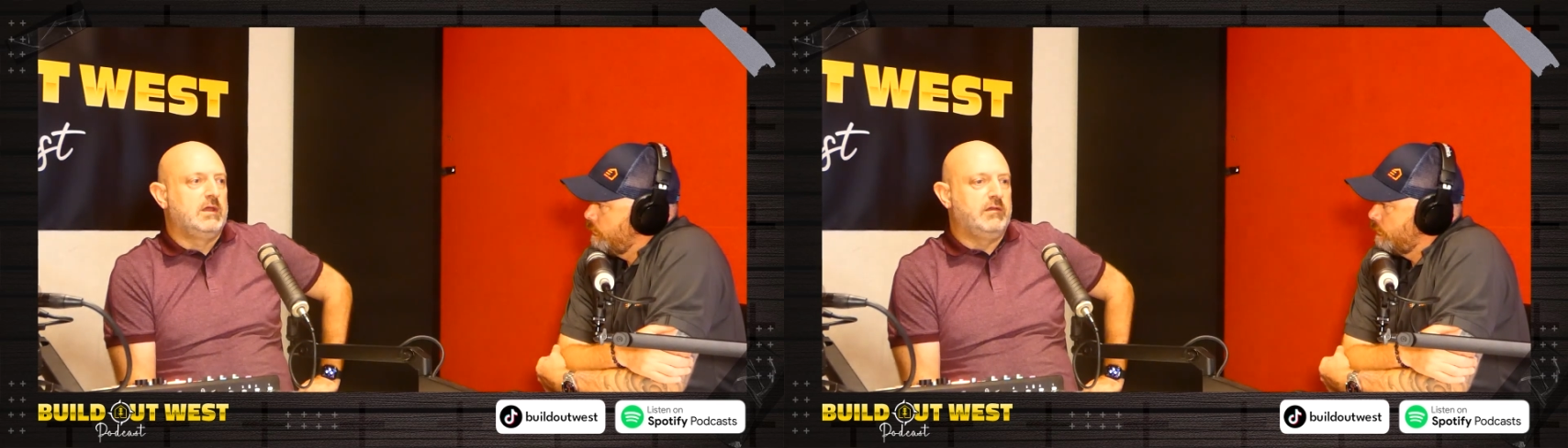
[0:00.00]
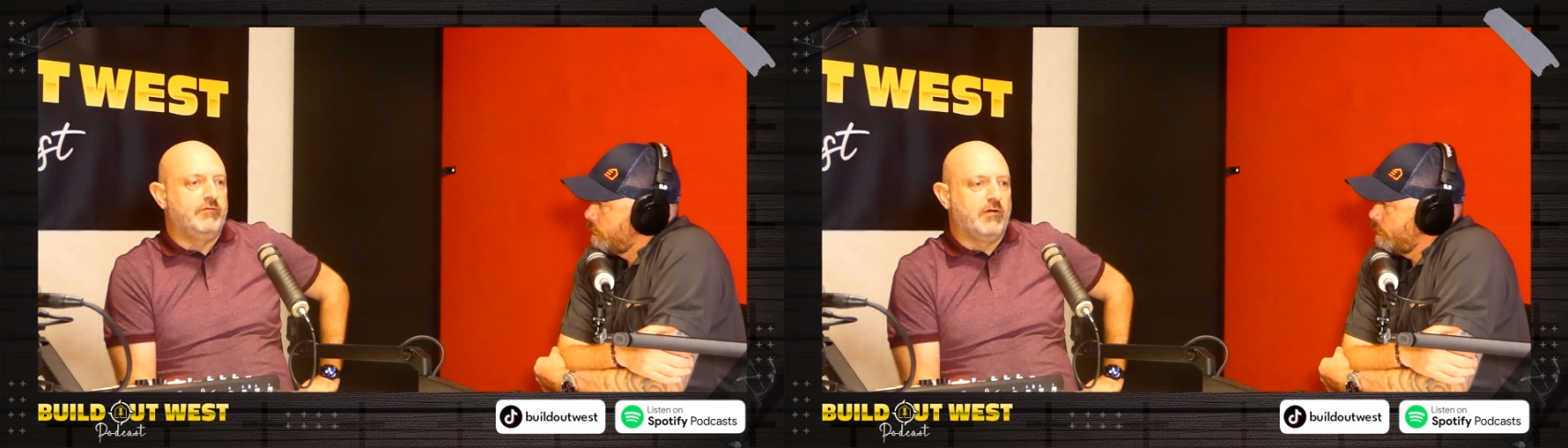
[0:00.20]

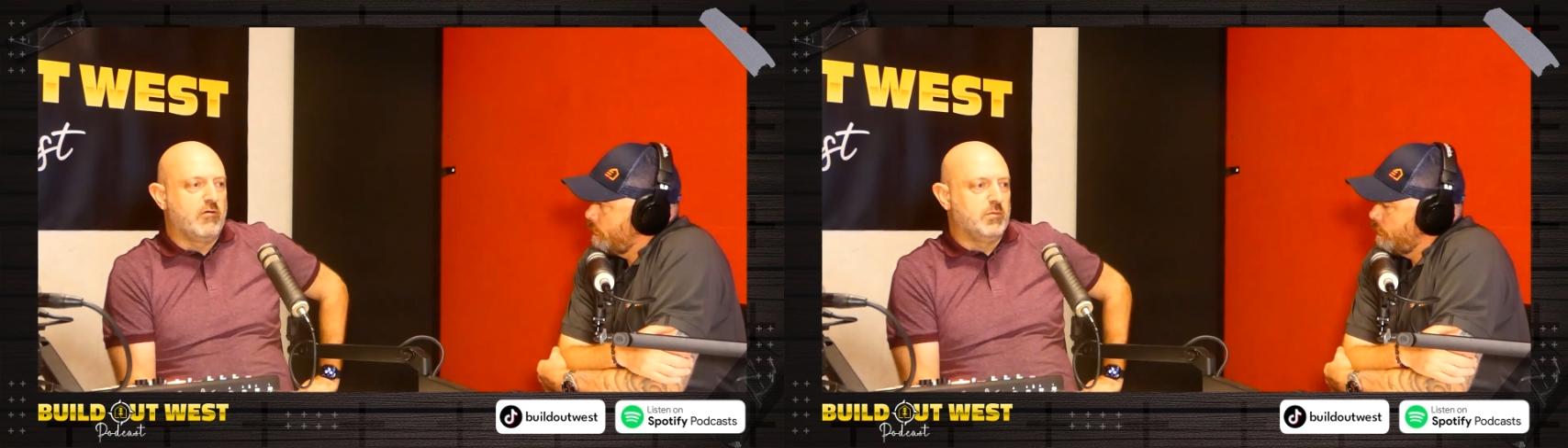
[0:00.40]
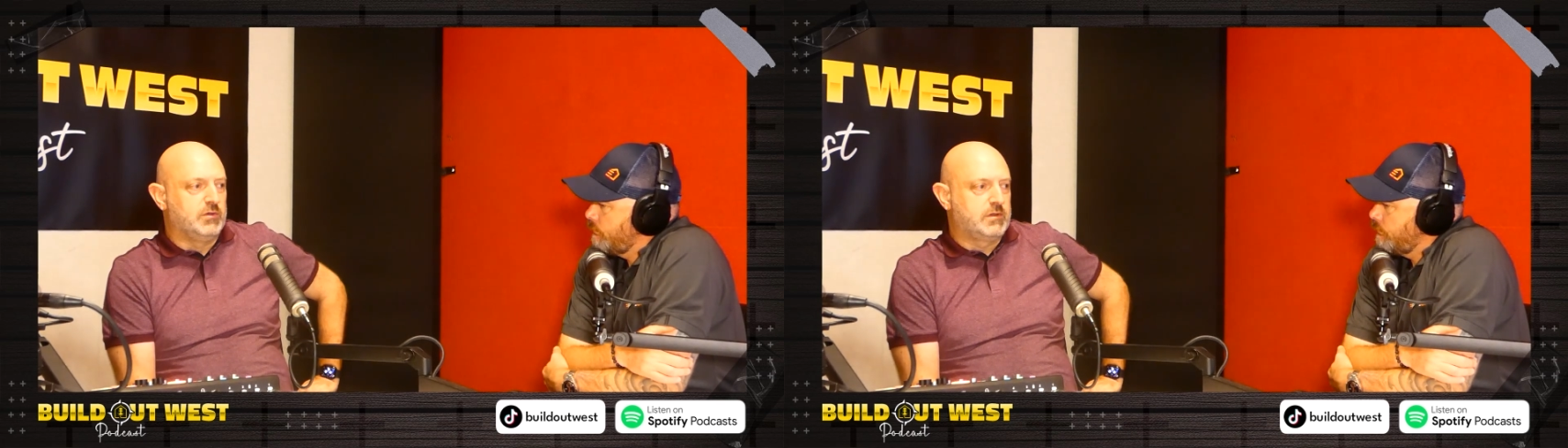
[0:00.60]

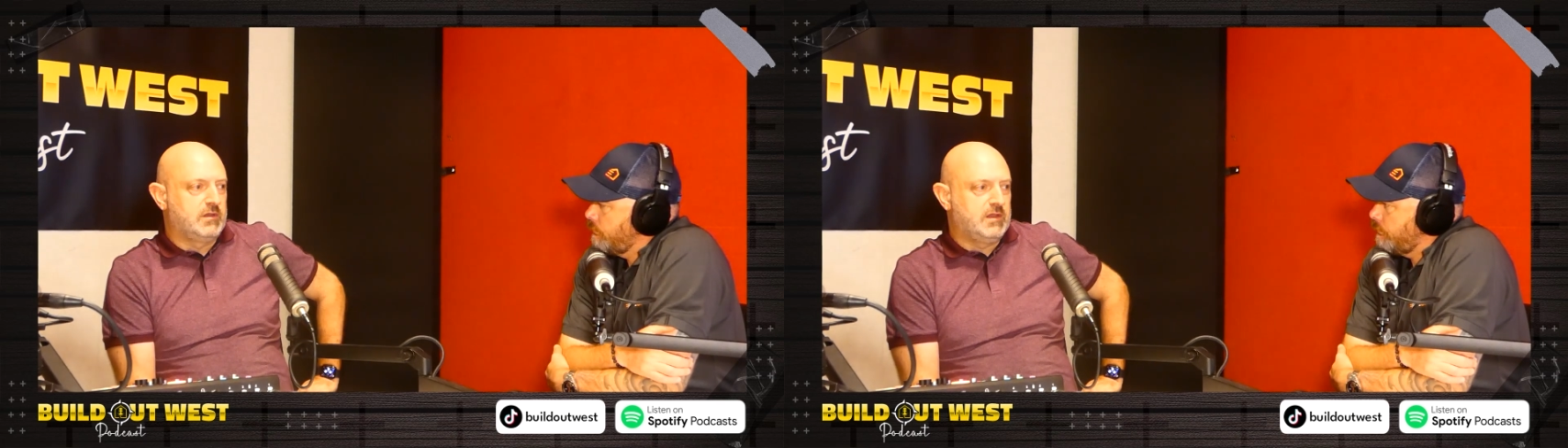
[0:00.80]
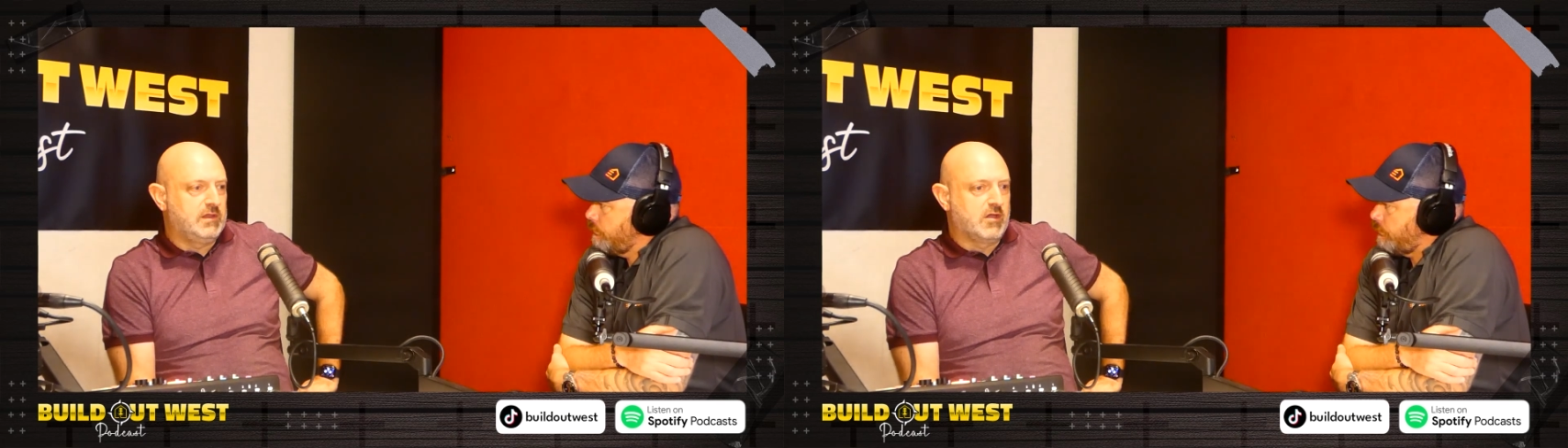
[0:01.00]
environments,
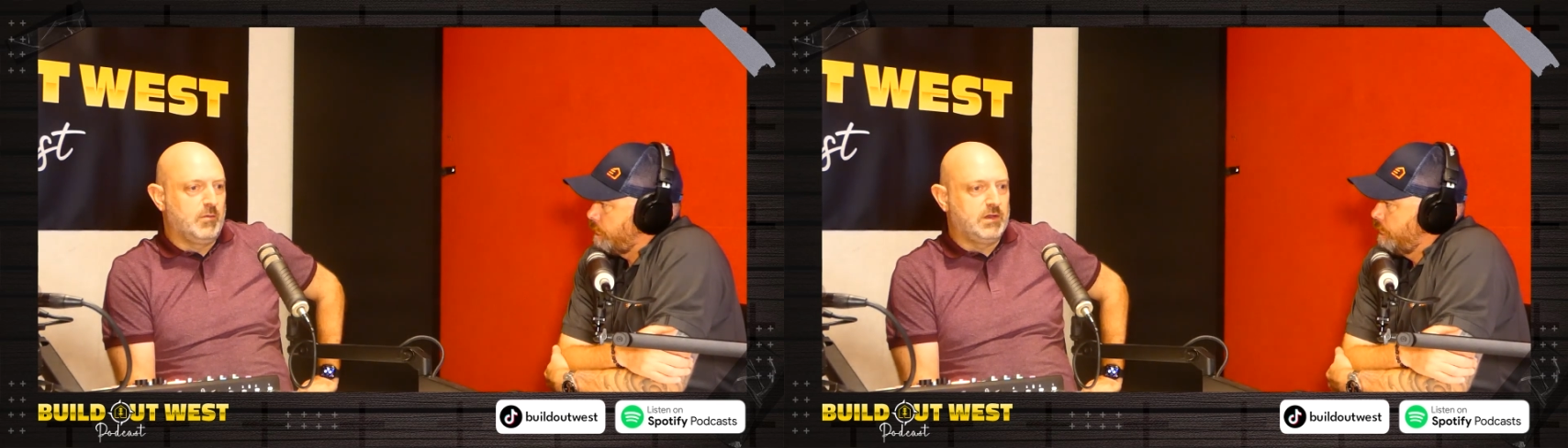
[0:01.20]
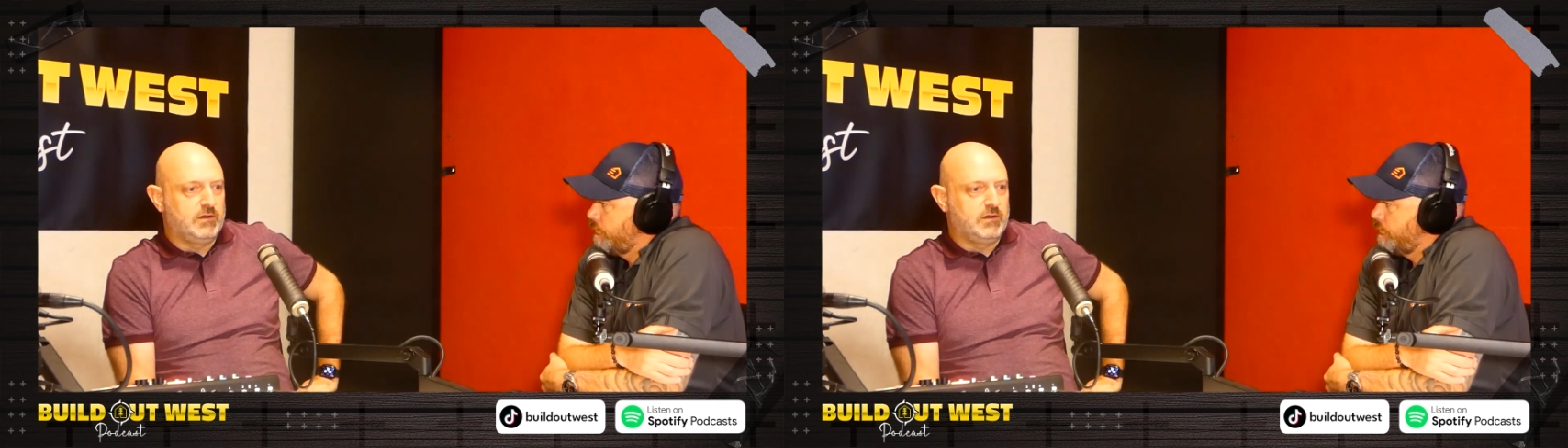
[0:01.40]
and then they come in and